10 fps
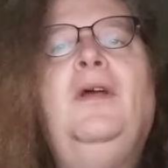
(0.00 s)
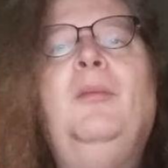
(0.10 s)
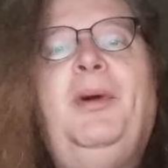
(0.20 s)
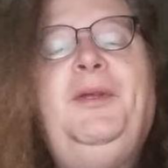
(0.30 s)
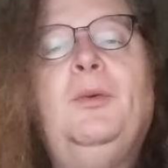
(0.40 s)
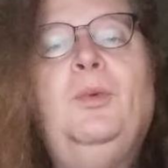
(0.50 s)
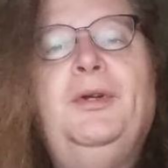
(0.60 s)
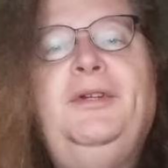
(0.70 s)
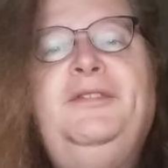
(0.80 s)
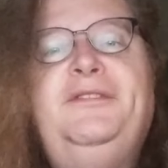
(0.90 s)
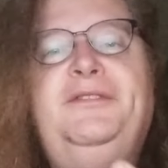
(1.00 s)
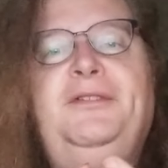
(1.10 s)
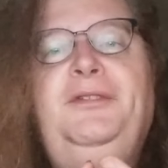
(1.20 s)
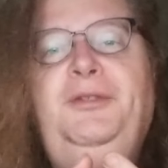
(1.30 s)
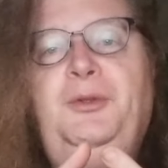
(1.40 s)
By your words
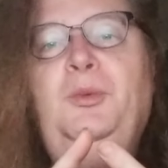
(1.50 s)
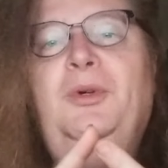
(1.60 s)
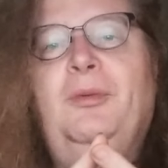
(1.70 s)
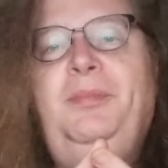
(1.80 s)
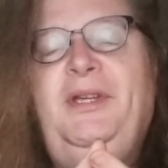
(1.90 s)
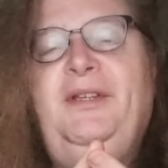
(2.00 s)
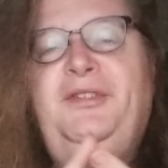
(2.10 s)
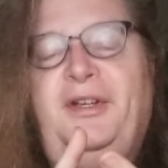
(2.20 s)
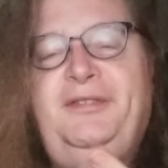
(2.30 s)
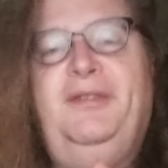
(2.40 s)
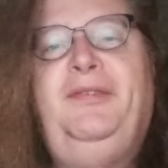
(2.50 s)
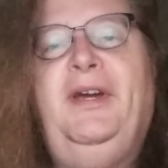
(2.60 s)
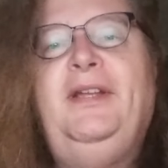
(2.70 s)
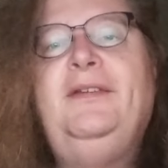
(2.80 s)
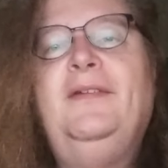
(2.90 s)
you will be
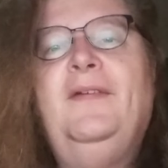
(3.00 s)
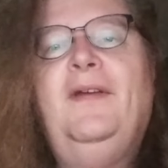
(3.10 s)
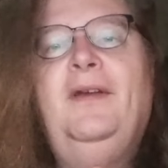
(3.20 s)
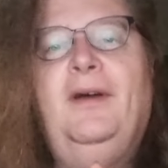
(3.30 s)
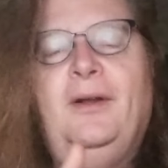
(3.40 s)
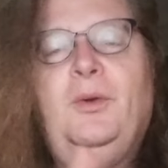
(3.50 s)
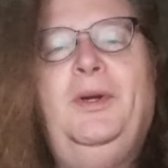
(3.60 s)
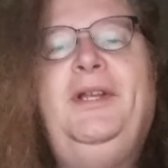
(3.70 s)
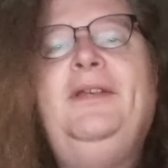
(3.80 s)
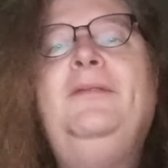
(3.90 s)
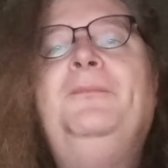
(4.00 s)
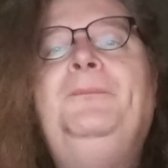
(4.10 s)
justified, acquitted,